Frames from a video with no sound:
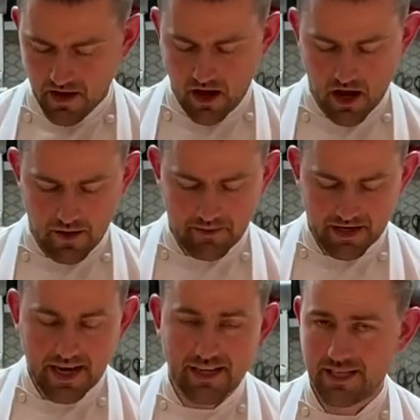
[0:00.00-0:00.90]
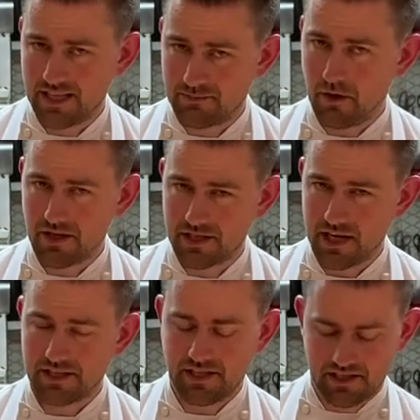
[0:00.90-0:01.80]
um, cassia spice
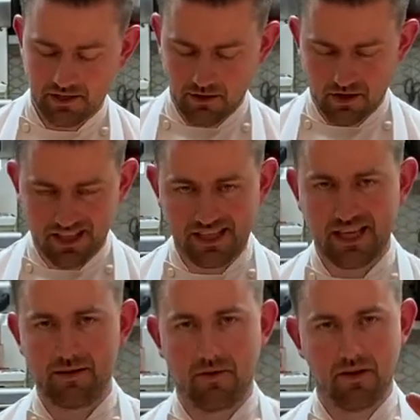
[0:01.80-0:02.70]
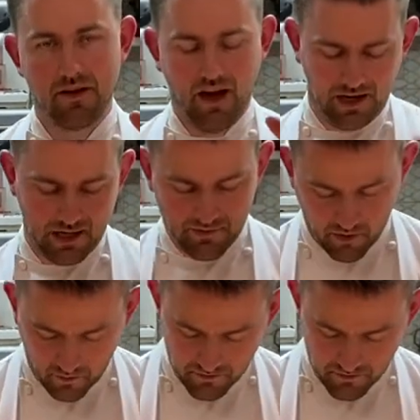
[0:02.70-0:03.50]
custard so like cinnamon a little bit,